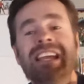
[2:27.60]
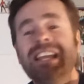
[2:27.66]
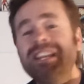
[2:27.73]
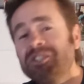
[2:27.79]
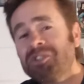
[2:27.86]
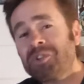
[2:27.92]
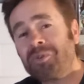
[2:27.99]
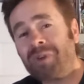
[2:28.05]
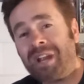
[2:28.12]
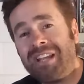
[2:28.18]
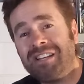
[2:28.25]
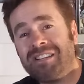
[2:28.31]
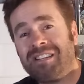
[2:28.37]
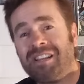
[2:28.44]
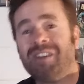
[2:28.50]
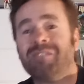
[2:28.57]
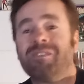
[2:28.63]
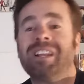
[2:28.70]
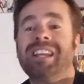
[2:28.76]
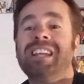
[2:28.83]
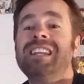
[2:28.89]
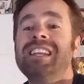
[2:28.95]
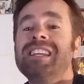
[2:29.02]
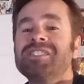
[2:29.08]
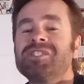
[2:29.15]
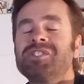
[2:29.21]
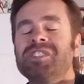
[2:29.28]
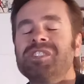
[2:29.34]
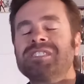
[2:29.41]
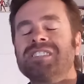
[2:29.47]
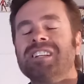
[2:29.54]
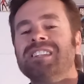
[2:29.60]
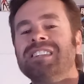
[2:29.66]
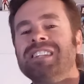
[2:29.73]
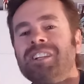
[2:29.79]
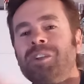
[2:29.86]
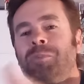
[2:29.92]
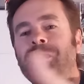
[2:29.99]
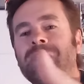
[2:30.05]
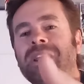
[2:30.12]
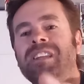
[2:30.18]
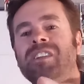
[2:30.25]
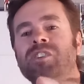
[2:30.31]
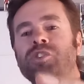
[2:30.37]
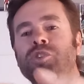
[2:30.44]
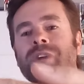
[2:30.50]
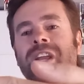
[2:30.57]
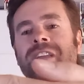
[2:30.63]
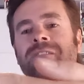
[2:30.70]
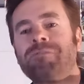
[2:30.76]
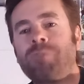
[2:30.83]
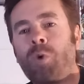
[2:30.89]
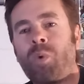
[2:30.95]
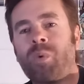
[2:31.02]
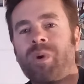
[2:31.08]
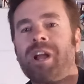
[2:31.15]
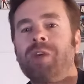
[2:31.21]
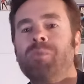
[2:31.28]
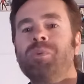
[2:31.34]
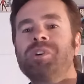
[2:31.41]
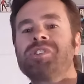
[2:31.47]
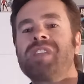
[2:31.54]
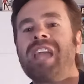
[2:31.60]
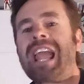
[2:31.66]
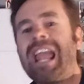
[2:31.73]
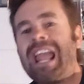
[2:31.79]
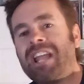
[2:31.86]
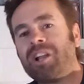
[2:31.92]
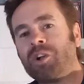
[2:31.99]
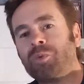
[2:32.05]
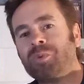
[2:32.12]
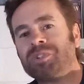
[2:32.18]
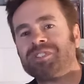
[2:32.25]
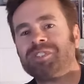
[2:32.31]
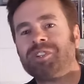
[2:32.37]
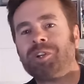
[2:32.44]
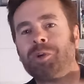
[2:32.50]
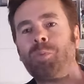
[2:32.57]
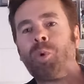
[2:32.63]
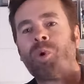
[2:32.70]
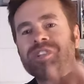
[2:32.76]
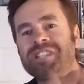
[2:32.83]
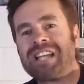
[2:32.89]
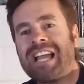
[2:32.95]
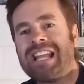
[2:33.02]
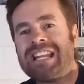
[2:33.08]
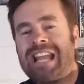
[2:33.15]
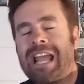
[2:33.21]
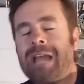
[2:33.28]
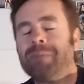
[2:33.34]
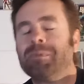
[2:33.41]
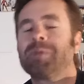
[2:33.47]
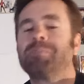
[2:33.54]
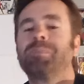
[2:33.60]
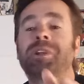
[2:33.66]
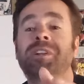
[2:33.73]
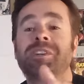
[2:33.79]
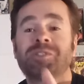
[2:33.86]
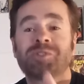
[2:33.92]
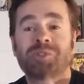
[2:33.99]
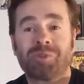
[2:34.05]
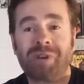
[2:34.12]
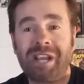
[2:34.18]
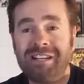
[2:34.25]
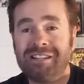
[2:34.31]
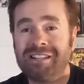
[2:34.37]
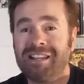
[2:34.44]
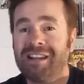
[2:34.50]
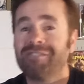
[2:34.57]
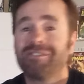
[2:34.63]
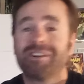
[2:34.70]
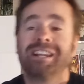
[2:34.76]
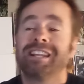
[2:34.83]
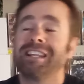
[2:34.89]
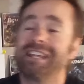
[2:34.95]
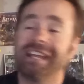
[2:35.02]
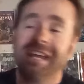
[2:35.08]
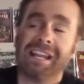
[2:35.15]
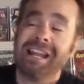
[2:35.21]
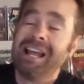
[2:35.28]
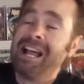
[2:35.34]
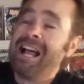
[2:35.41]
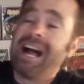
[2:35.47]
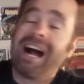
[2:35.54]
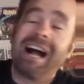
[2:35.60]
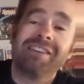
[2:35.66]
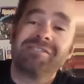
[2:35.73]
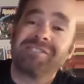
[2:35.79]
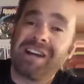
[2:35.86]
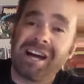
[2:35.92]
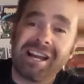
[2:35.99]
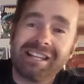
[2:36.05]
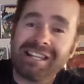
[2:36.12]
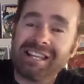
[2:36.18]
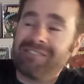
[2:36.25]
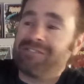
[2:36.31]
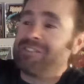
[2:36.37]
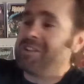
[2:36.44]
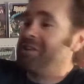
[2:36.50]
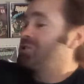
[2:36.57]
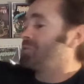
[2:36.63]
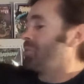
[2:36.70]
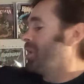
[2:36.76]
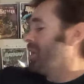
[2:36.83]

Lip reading: It is a great cover. It is just a little bit straightforward. I wish the angle was a little more dynamic, but it is a great cover. And again, I've got to give this